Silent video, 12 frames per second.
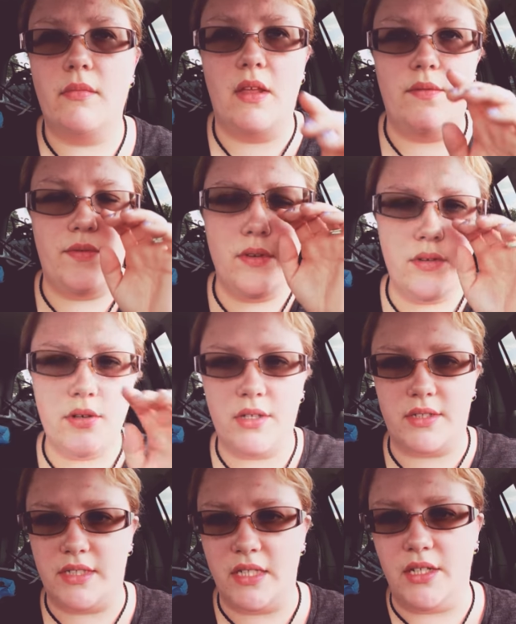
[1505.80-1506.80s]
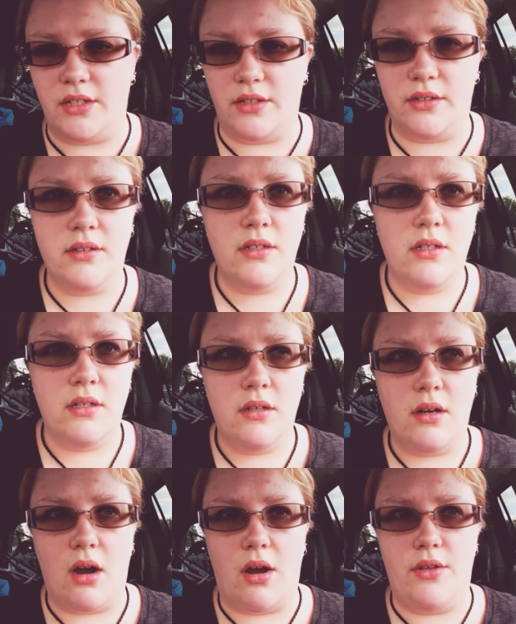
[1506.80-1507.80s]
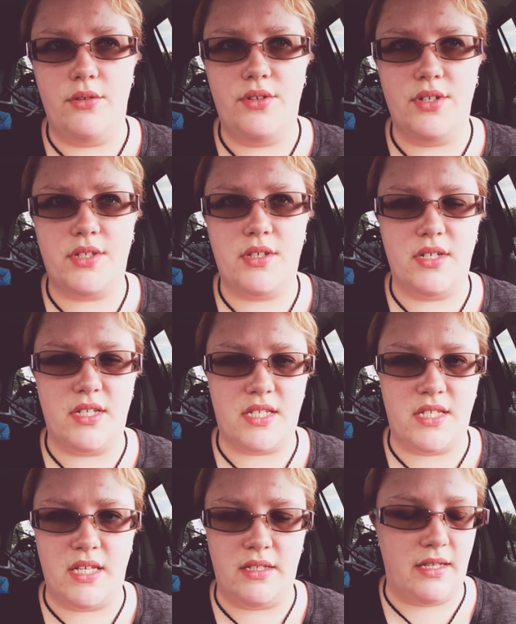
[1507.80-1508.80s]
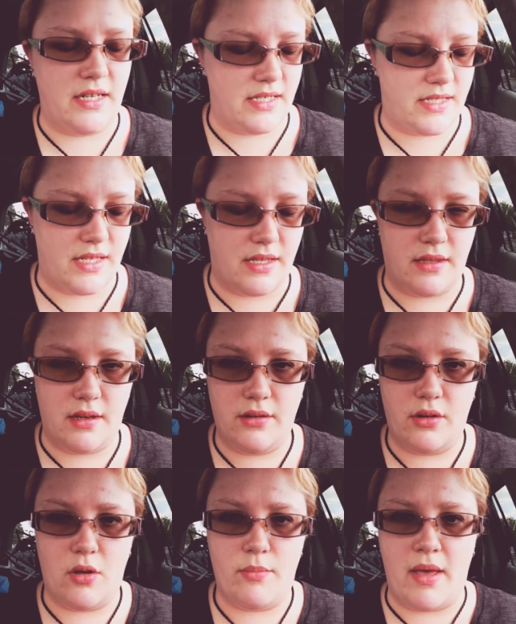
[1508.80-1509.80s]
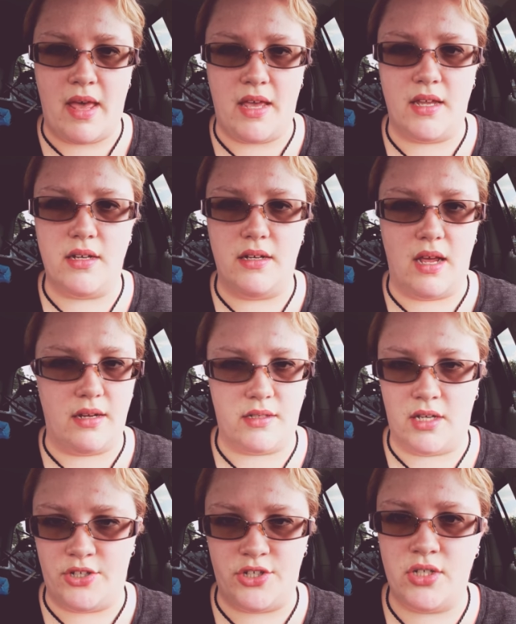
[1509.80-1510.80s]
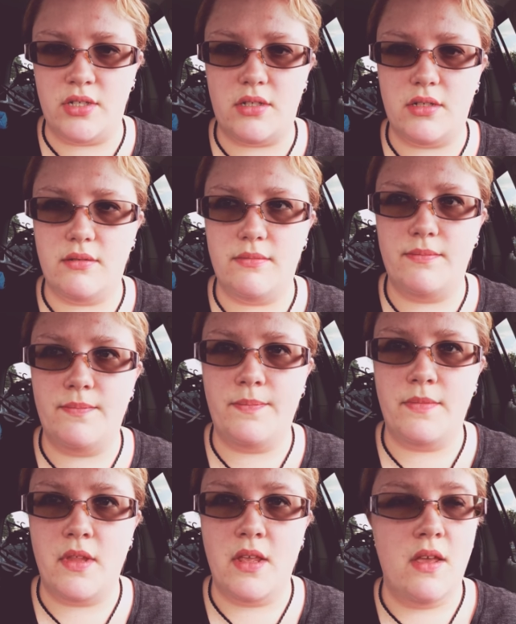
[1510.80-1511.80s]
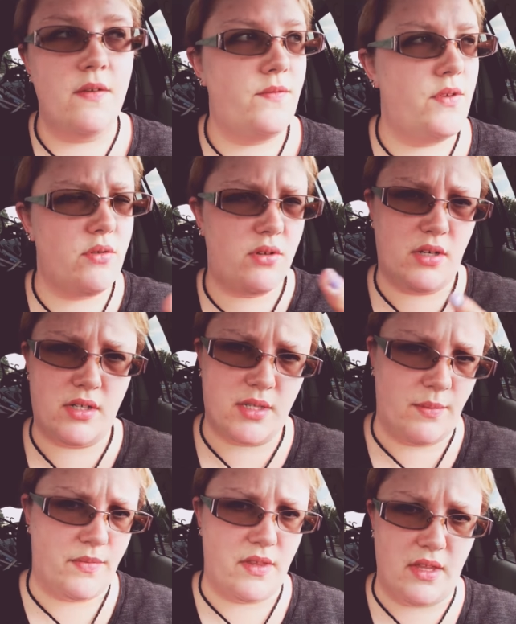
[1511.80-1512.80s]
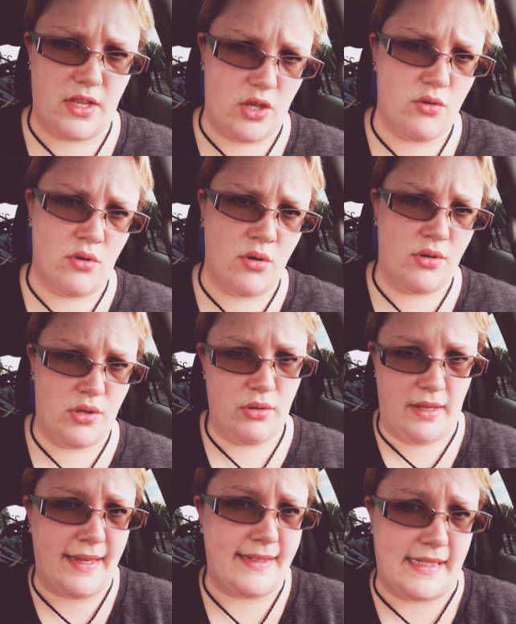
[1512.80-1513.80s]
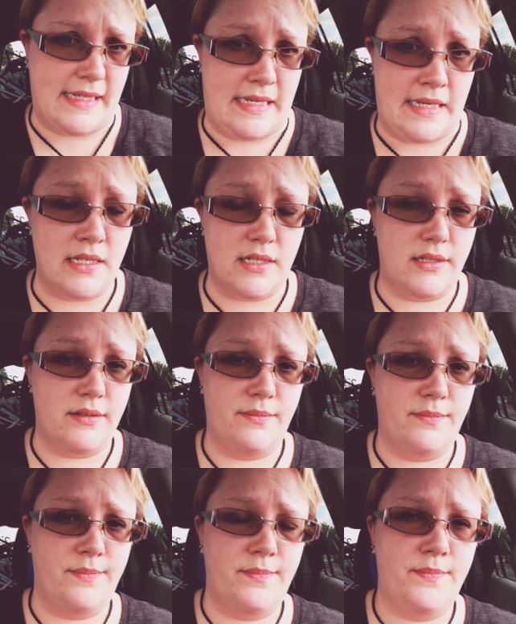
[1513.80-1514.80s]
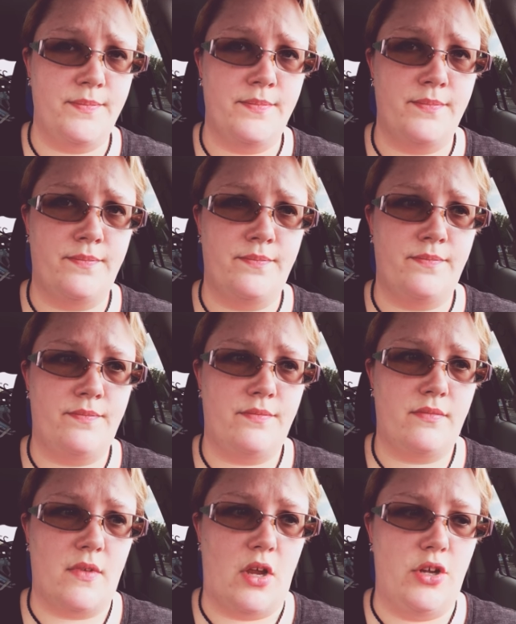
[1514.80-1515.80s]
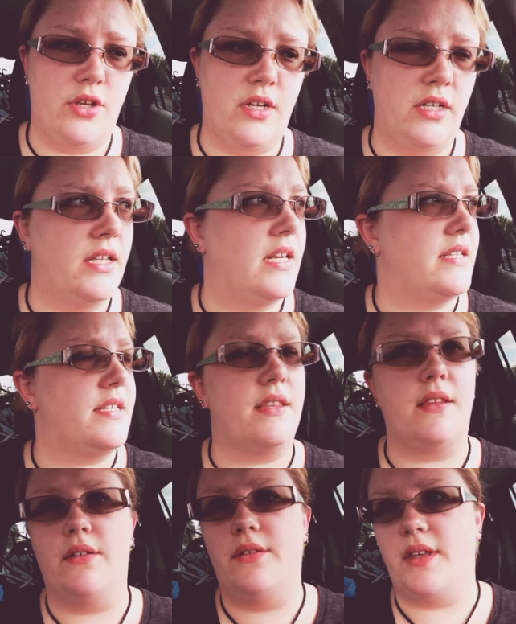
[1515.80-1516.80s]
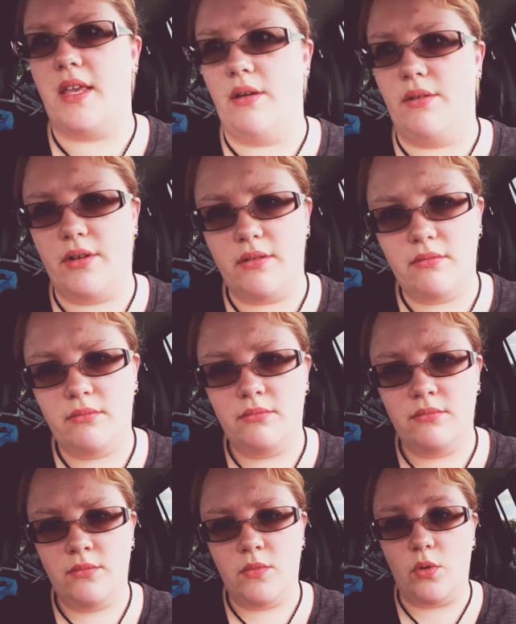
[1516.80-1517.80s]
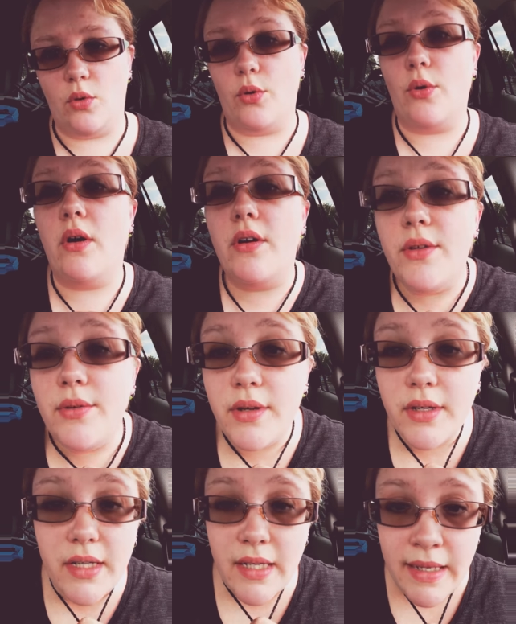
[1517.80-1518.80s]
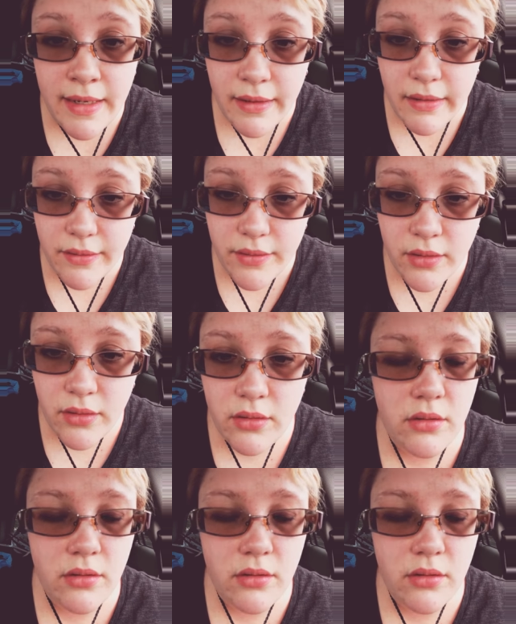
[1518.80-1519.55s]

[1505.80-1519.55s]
If you cook dinner, are you just going to let it sit there and go bad and not touch it? If you cook something that you know you like to eat, are you going to let it sit there on the counter? Or are you going to eat it?